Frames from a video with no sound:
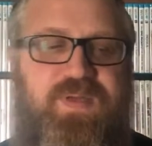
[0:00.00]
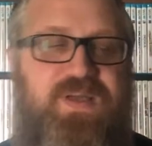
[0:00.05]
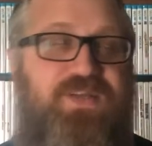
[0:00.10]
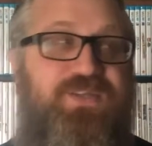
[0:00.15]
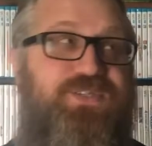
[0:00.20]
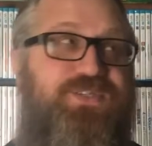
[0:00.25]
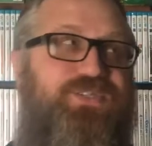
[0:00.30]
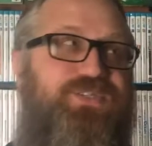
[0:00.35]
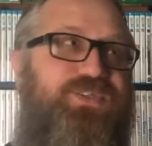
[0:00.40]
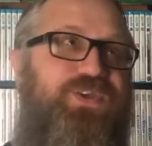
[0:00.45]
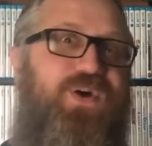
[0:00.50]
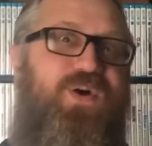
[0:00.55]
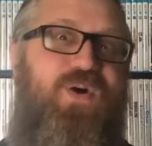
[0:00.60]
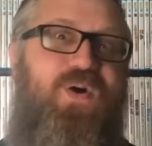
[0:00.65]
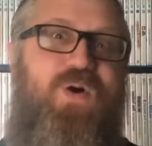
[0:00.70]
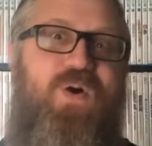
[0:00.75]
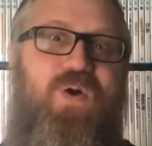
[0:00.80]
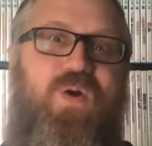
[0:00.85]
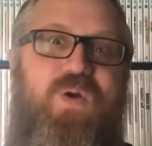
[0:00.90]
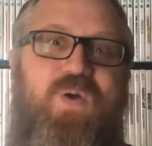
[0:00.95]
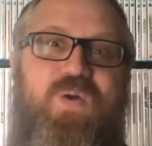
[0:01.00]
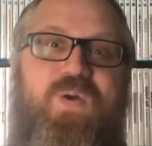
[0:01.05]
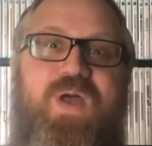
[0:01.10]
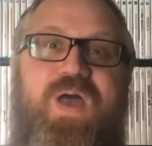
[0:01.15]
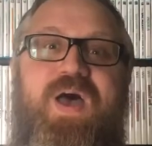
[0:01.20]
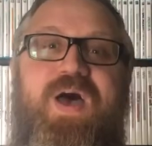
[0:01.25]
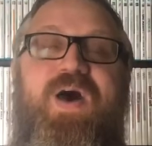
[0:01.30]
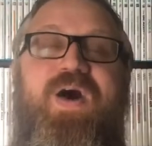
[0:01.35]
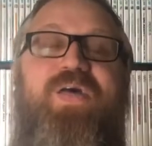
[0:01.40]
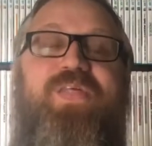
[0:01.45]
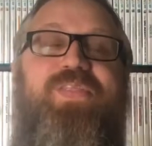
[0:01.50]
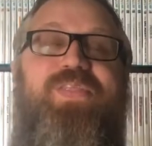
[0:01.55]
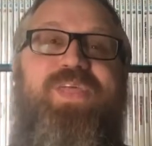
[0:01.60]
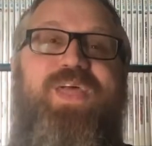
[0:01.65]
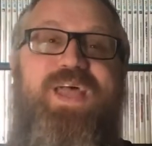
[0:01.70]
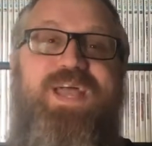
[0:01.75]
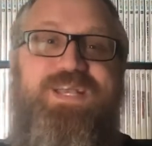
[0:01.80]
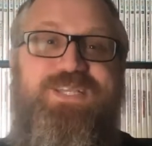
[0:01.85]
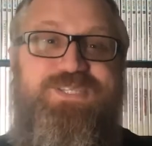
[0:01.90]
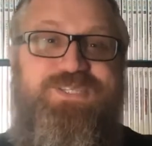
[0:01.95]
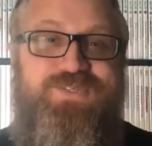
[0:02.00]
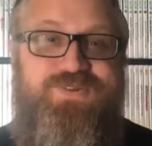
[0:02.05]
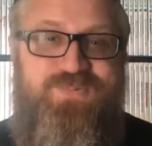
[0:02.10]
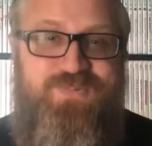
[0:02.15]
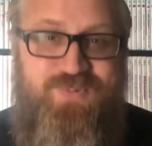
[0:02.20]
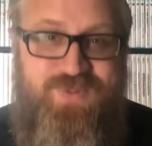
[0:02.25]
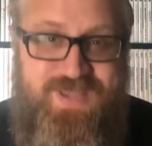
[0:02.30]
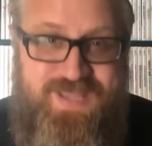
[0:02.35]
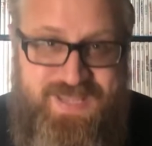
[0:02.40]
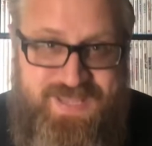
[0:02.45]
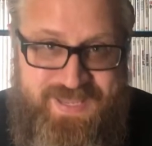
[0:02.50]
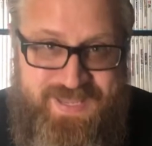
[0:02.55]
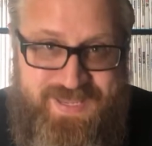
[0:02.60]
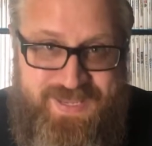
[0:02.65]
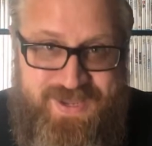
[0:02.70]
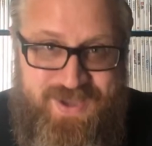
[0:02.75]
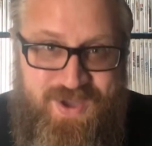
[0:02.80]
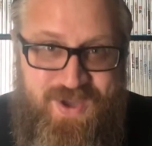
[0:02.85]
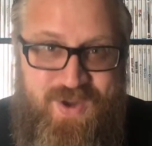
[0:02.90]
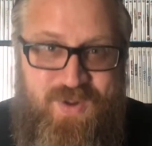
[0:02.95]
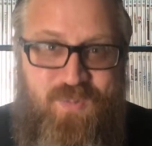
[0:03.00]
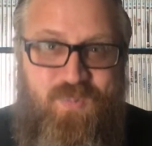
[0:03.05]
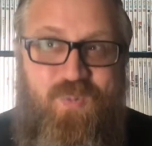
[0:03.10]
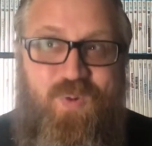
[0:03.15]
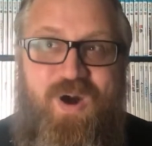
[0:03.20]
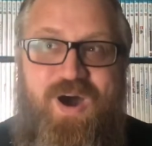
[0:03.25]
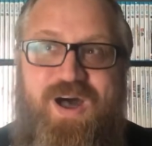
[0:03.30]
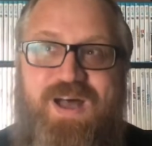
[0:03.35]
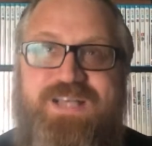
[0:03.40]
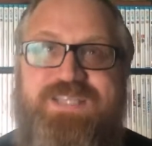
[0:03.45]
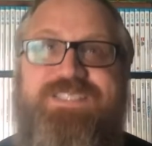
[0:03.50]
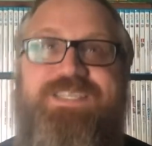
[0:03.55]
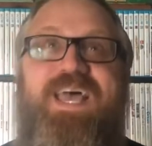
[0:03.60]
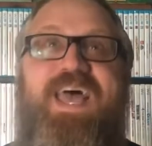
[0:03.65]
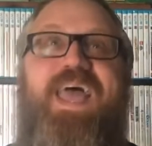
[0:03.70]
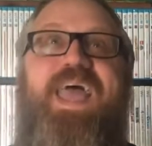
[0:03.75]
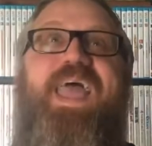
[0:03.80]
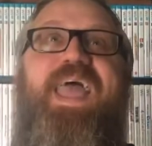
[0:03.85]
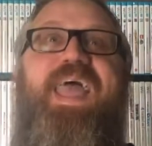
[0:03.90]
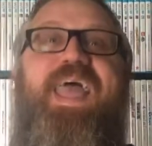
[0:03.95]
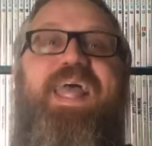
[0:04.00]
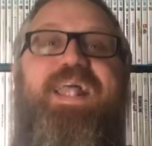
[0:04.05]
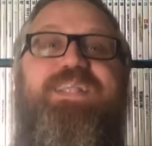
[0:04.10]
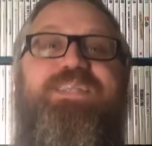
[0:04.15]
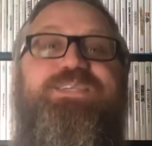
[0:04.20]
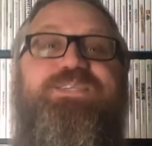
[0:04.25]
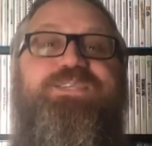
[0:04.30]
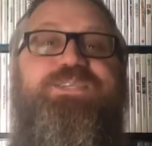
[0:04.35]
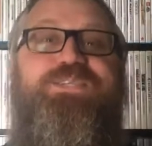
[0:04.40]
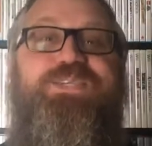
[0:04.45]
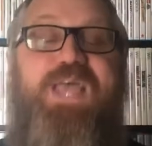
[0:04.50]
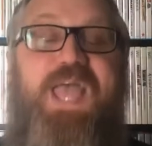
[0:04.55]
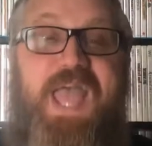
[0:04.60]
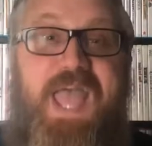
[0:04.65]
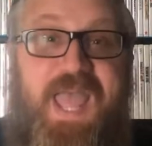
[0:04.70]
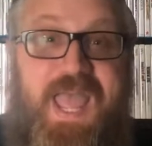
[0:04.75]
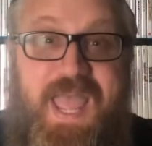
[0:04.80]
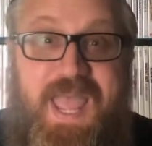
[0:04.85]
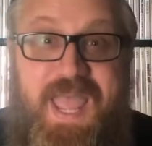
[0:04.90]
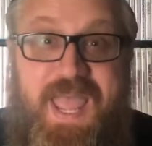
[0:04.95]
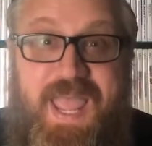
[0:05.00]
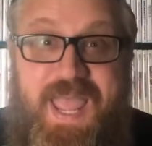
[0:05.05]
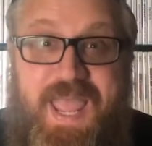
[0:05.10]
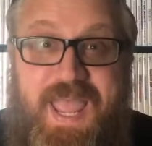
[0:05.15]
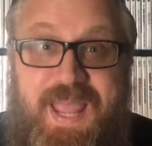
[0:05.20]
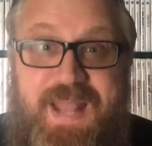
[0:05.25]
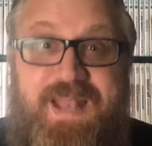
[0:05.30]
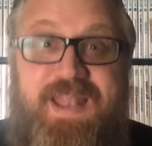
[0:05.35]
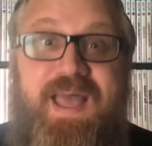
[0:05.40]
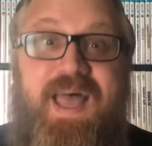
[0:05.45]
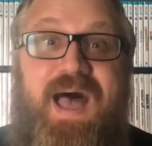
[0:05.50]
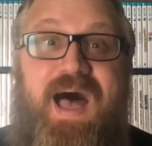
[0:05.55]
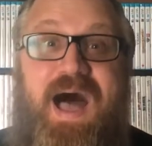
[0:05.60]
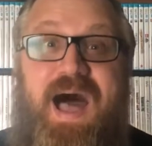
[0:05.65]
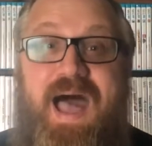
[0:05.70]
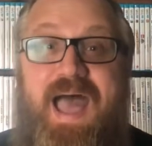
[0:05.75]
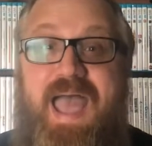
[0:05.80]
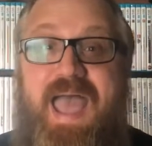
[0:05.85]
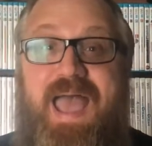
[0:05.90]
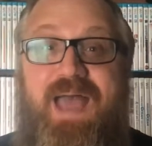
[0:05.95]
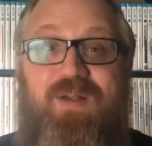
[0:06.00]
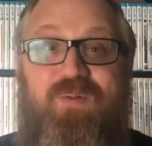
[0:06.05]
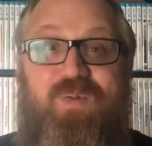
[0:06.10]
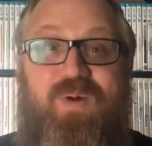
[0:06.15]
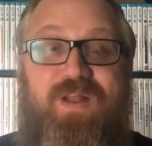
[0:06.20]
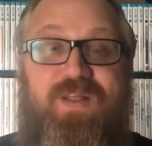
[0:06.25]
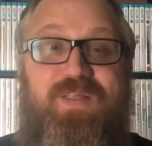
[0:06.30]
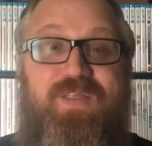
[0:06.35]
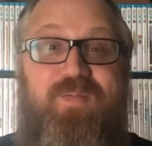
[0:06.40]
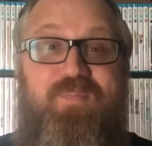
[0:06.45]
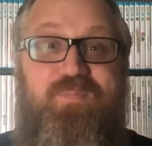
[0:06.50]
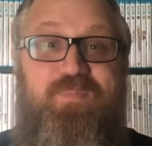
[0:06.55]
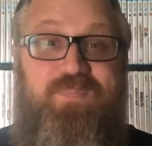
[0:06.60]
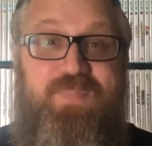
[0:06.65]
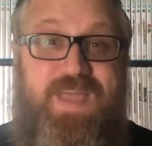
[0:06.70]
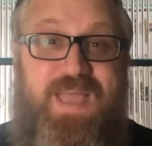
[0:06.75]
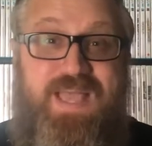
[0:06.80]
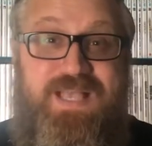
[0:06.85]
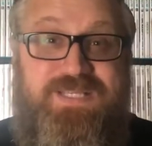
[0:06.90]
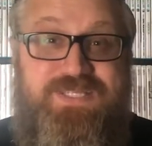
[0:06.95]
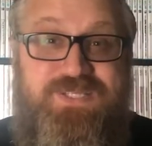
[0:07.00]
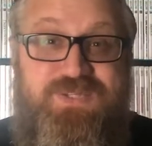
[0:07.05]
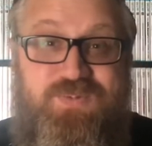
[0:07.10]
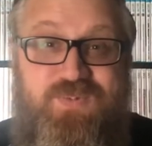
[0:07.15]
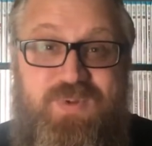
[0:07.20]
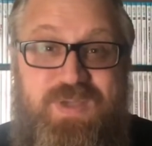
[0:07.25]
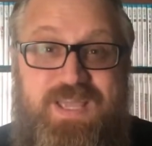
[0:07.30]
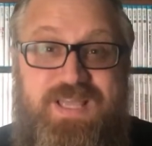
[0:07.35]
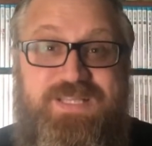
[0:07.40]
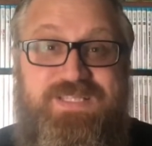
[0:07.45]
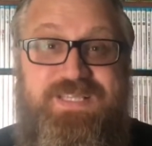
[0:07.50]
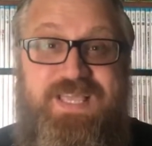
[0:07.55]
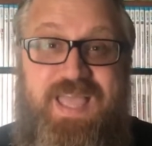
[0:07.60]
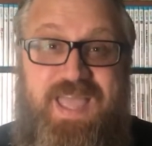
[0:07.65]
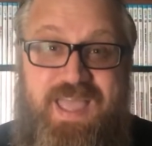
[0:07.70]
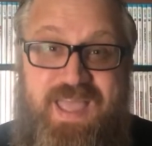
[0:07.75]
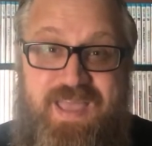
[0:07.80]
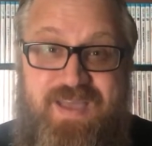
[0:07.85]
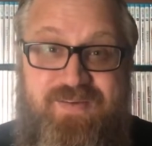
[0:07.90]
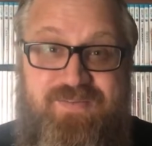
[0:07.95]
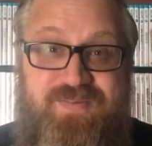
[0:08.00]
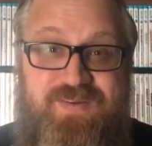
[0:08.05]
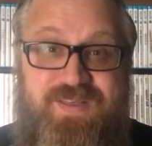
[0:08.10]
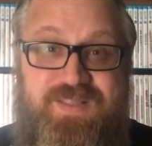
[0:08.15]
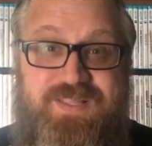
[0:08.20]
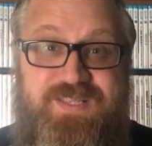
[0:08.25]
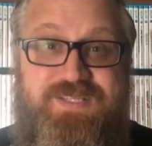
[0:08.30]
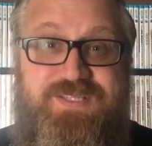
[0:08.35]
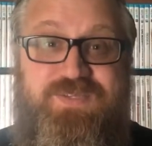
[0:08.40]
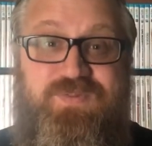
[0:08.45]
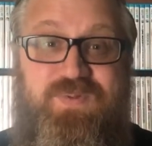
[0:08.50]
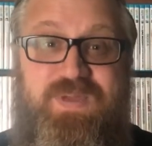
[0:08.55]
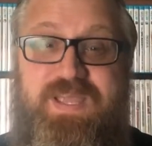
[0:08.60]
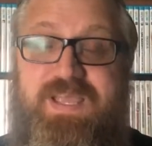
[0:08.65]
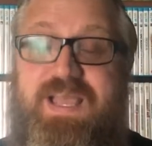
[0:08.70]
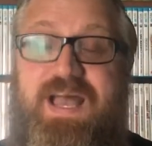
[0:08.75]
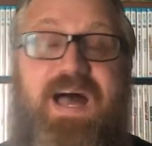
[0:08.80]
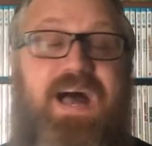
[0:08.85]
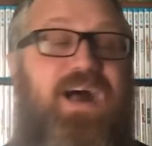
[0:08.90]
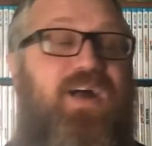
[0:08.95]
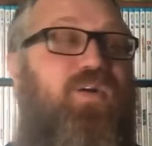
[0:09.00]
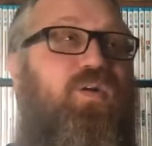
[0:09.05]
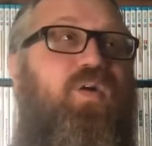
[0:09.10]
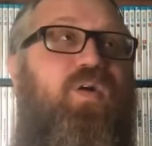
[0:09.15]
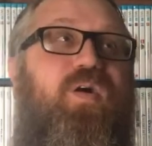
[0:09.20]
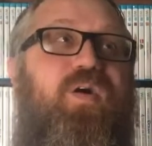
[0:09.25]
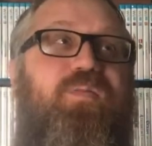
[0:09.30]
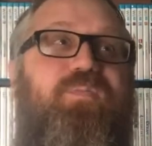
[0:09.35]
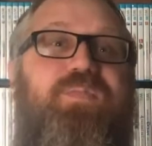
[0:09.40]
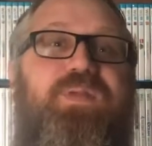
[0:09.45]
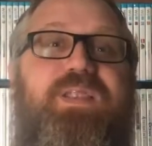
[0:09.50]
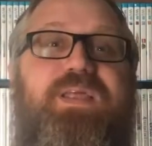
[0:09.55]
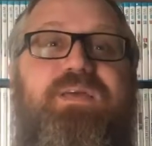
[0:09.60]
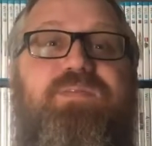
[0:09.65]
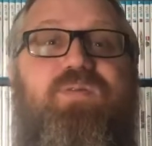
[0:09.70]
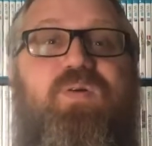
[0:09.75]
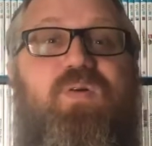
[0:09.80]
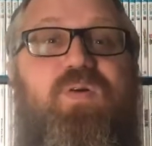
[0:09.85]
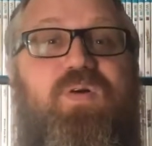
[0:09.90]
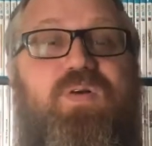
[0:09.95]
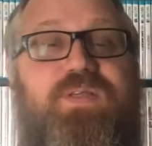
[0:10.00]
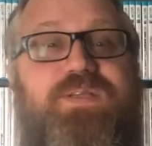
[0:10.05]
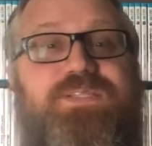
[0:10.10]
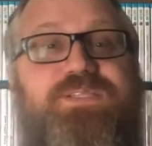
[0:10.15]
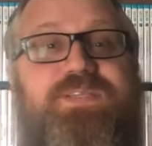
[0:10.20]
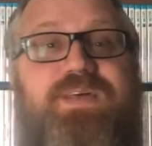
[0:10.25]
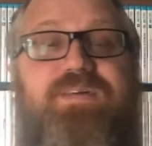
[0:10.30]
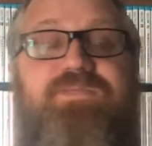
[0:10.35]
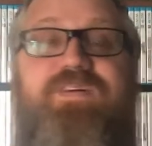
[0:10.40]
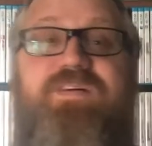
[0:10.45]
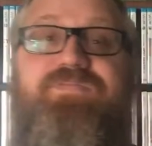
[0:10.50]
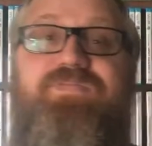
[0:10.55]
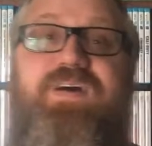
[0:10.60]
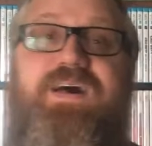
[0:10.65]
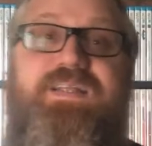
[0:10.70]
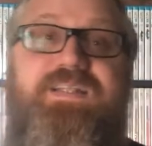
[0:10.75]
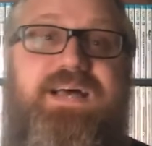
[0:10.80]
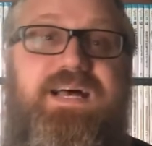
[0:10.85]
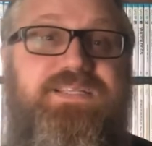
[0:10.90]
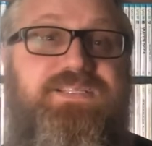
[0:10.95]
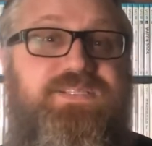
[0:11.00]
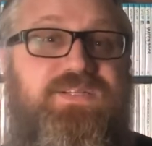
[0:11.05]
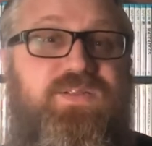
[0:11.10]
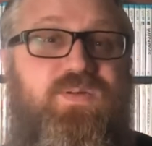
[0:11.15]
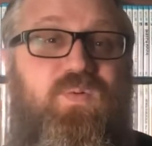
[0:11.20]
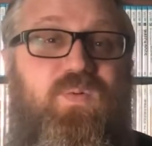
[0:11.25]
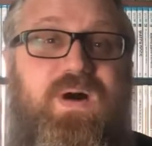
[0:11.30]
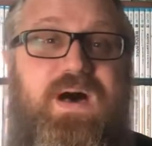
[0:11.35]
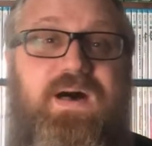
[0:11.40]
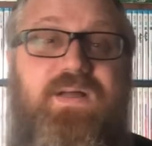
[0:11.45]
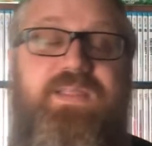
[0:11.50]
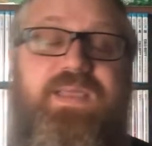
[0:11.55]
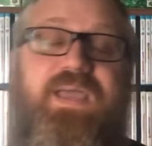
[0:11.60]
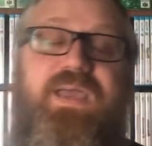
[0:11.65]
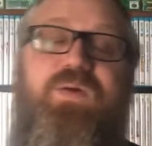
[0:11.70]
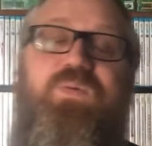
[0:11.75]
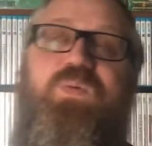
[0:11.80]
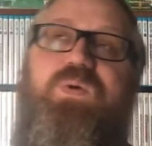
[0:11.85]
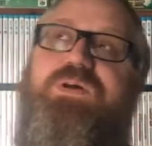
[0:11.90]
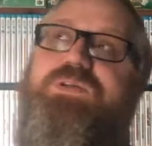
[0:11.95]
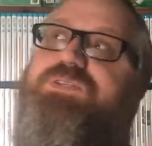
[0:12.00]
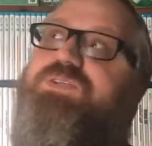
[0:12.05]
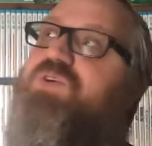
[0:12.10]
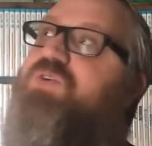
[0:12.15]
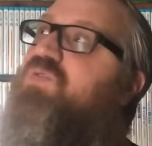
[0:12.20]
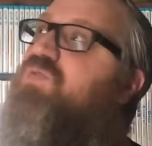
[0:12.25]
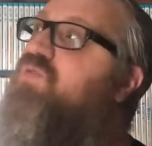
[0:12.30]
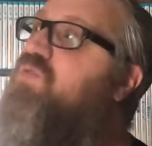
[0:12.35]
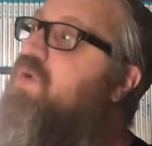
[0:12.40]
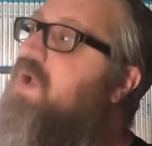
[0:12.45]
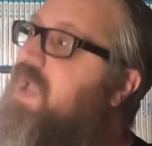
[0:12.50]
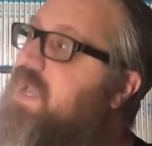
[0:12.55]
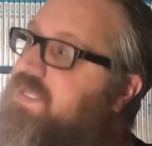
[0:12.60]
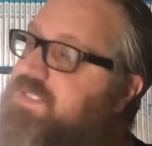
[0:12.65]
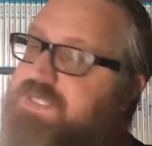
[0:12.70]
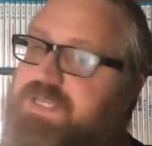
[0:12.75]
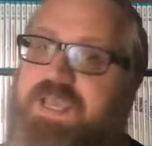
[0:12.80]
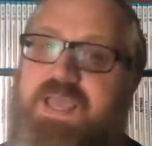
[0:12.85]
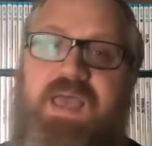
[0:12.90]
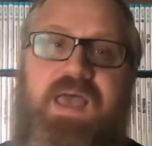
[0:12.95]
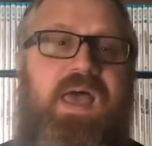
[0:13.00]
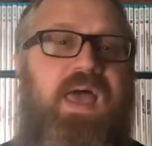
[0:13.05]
So, this week was insane. I had one of the best weeks ever this week. I can't believe all the stuff I found out in the wild. It was crazy.